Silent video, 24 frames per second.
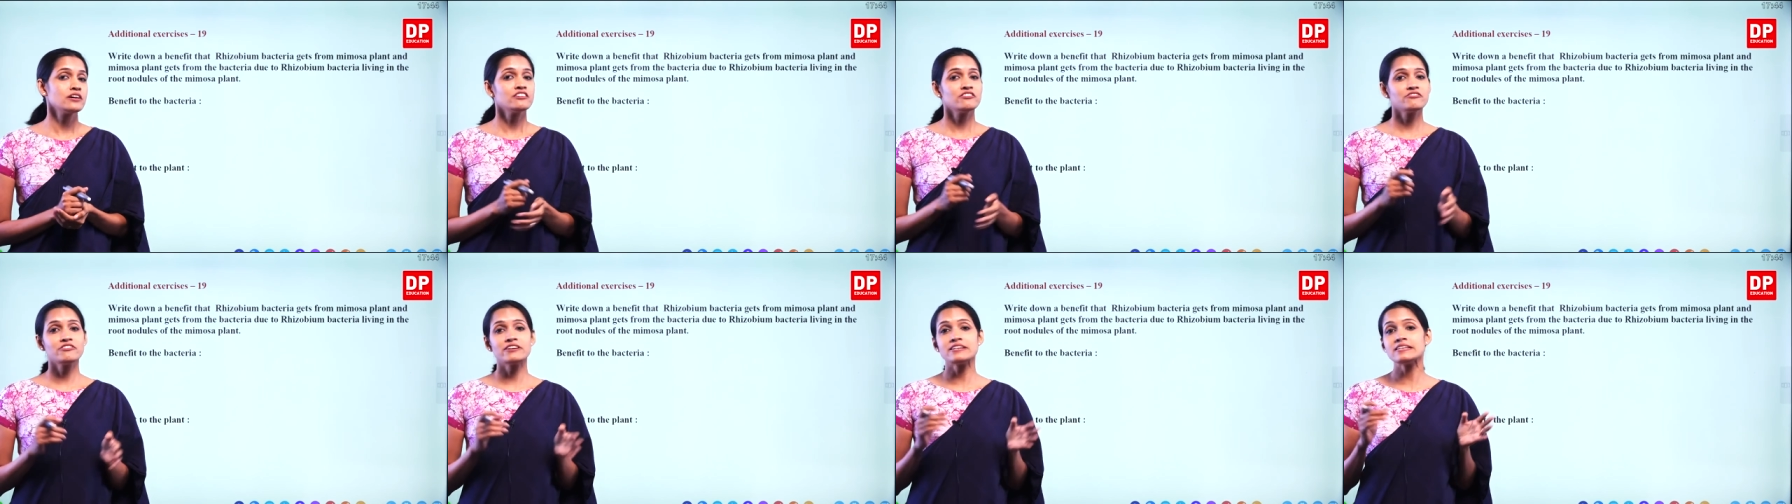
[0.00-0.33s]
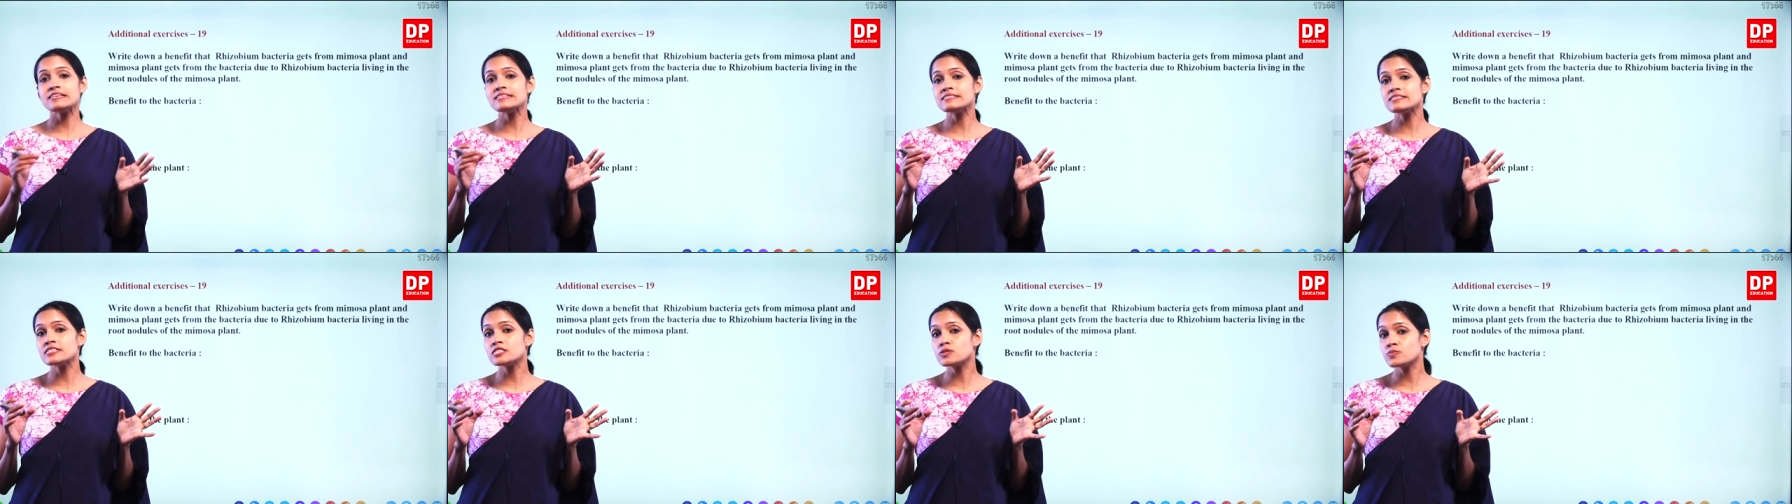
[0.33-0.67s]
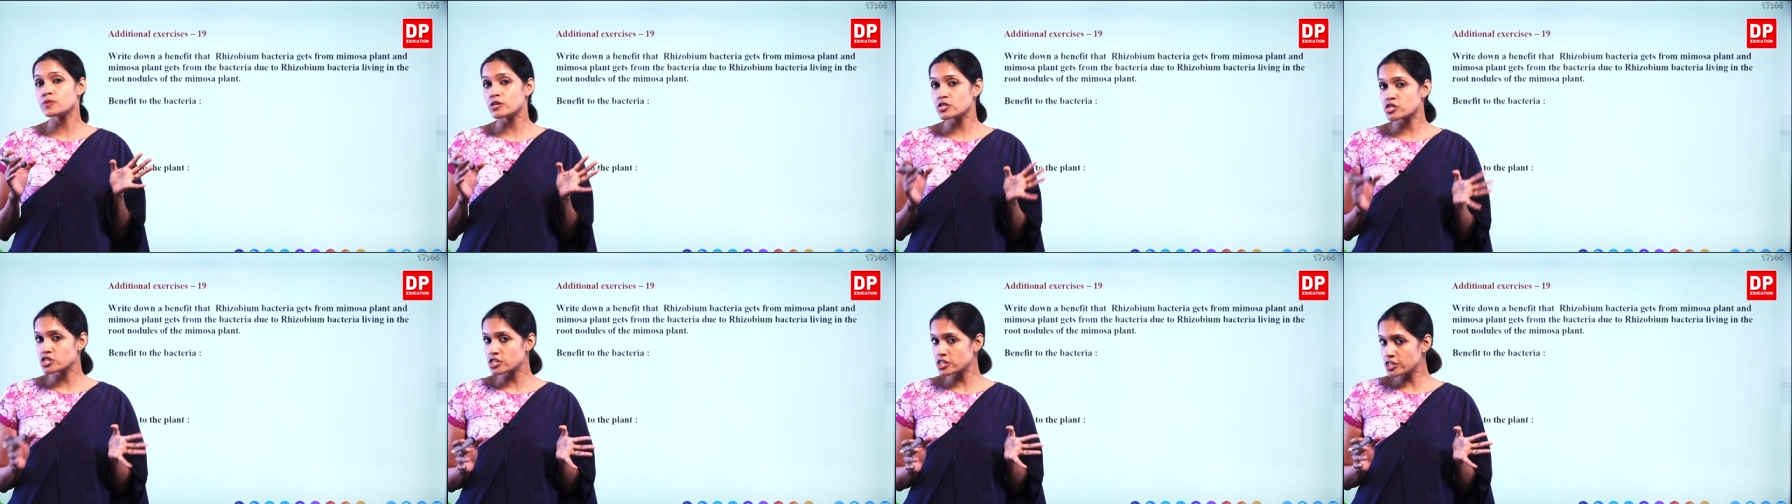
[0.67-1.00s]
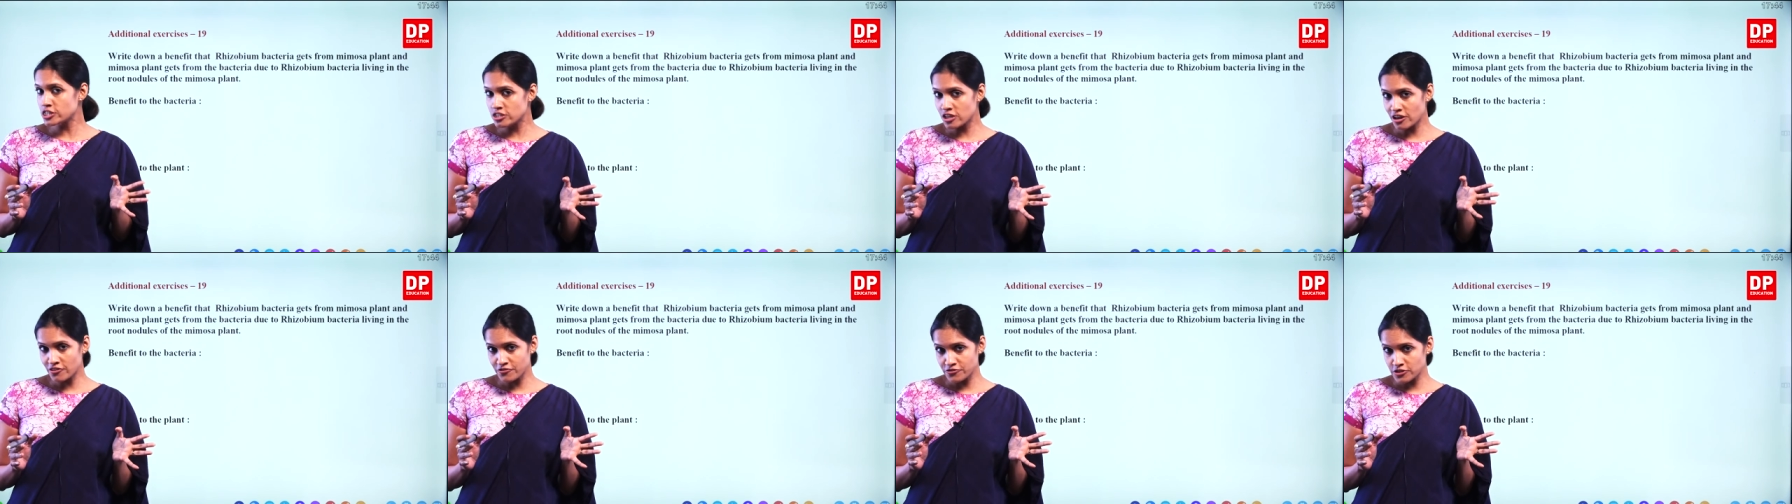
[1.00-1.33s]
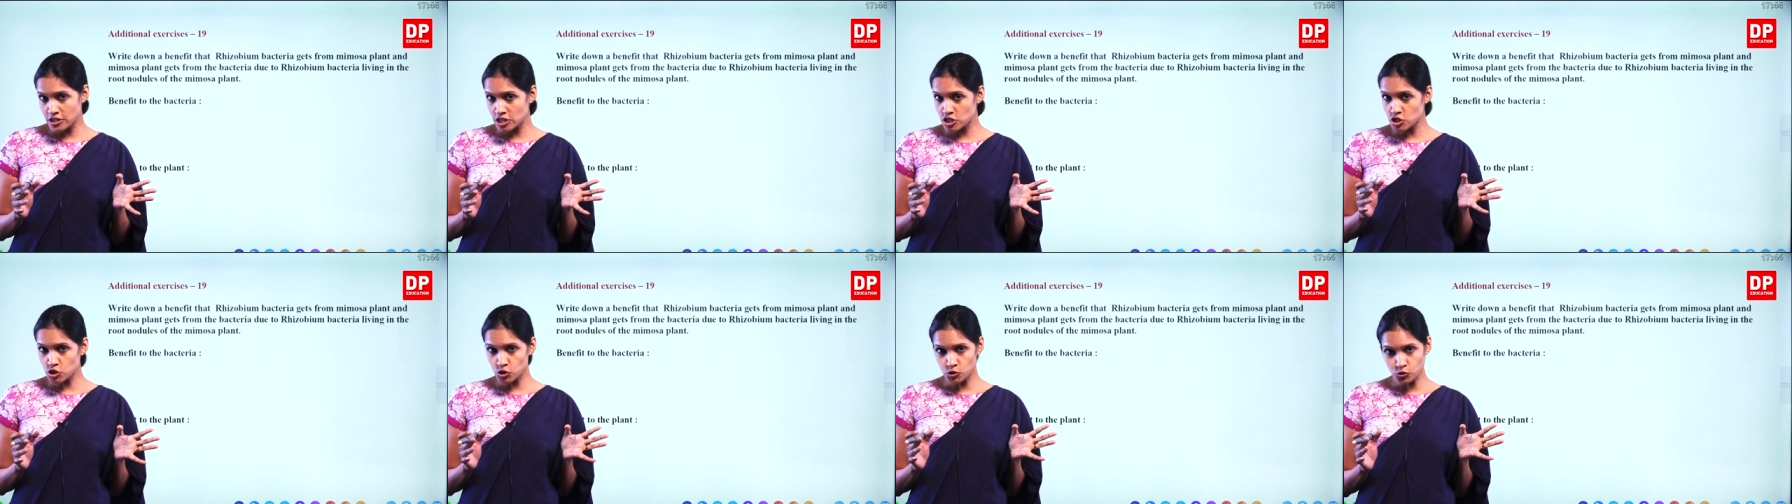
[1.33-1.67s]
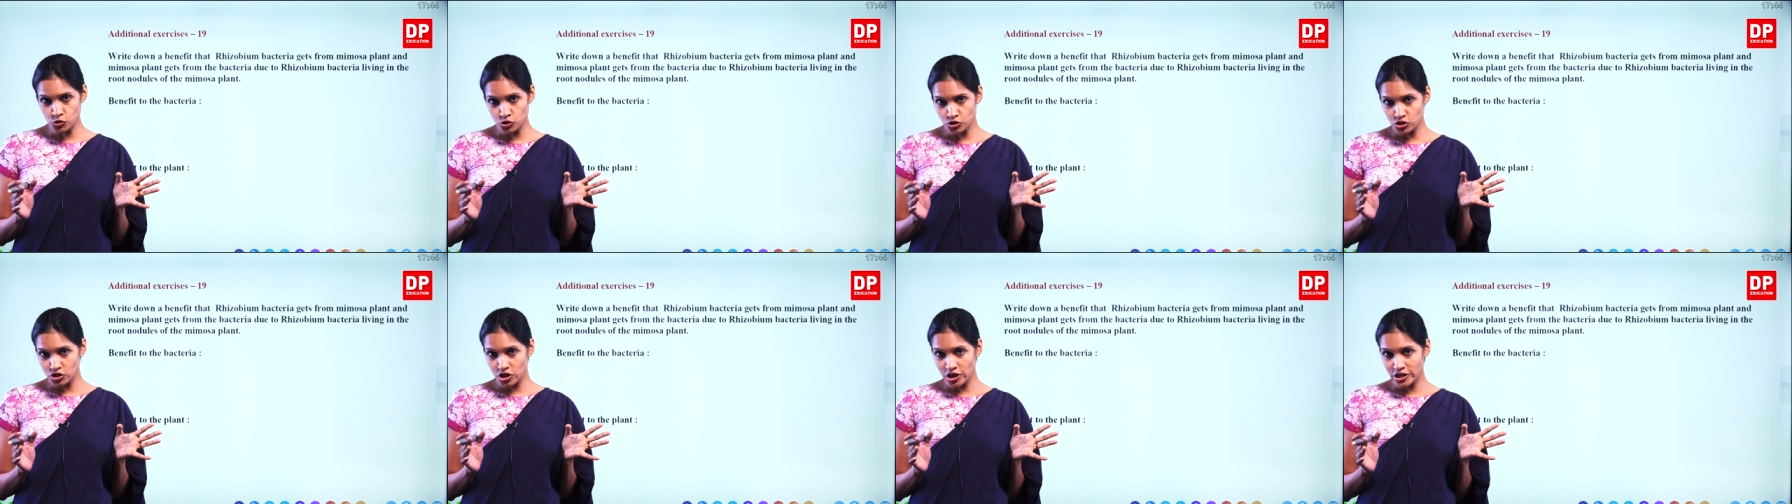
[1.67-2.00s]
What is the specialty of these
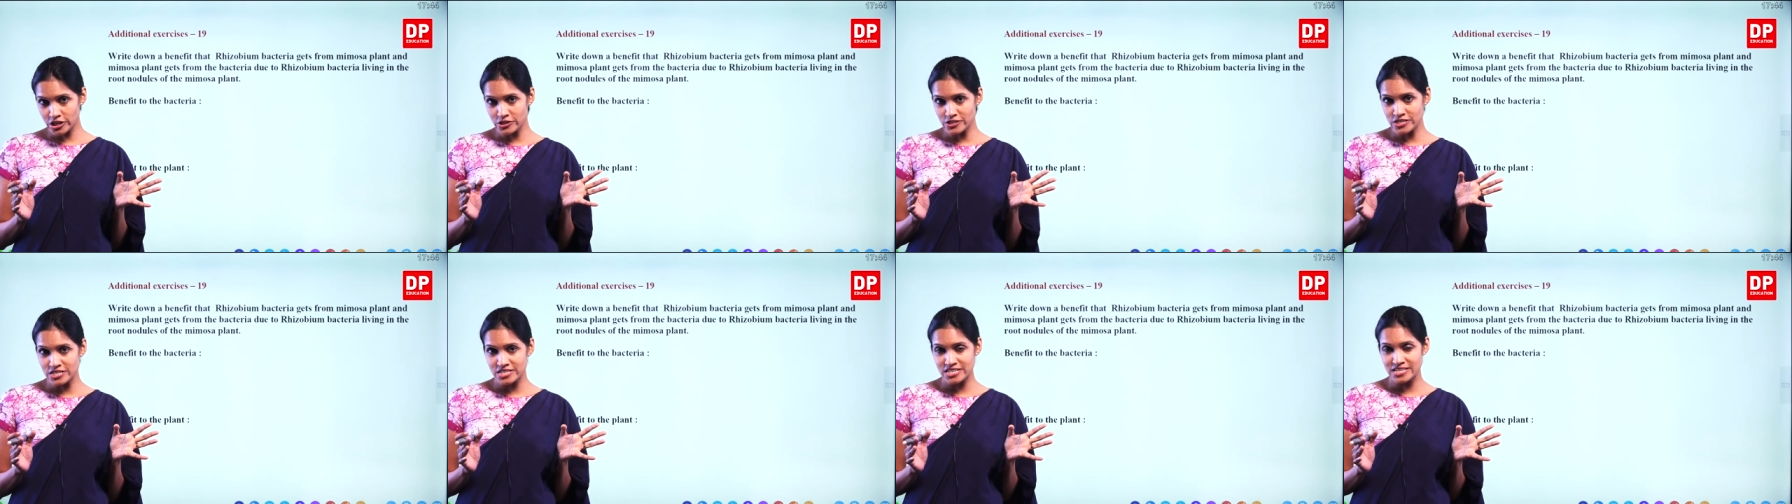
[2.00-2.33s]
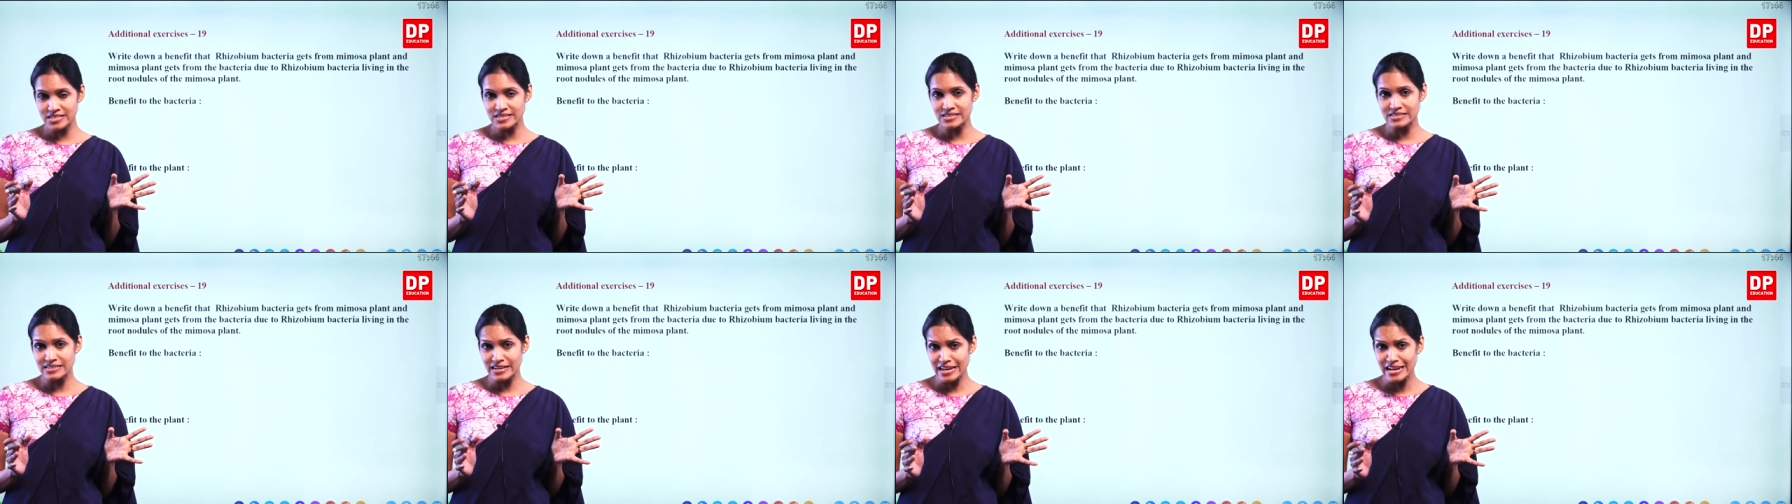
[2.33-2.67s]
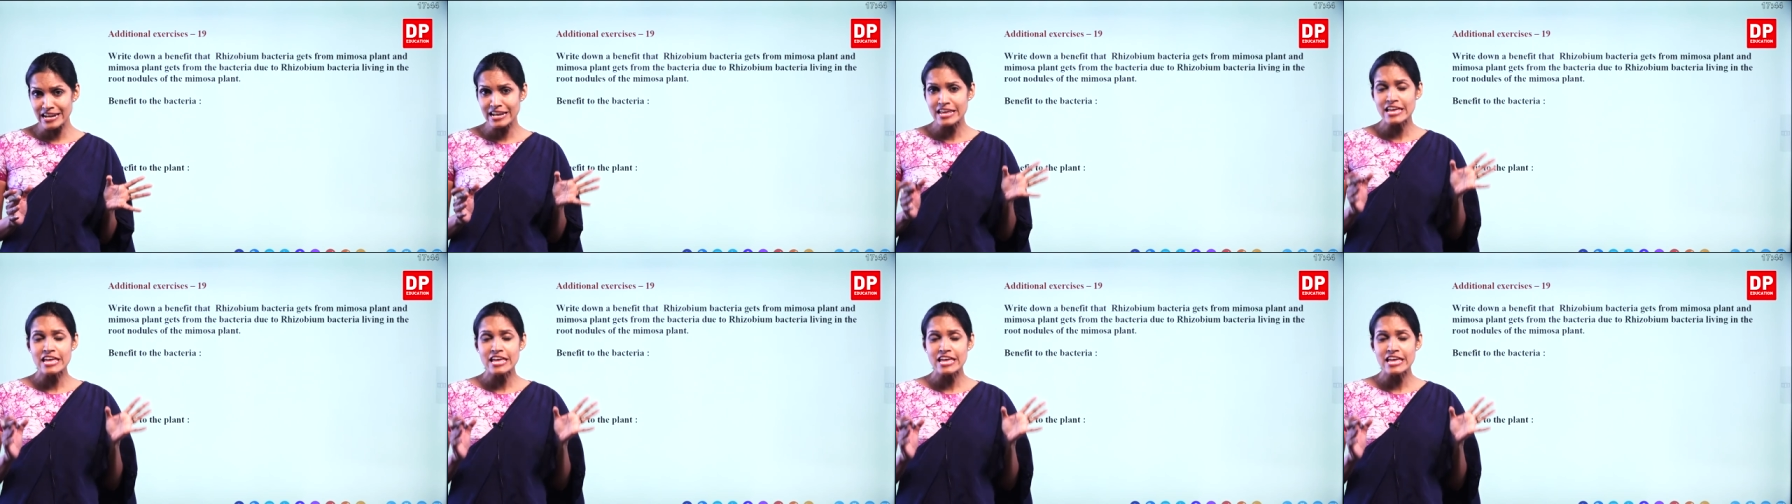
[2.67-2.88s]
root nodules, children?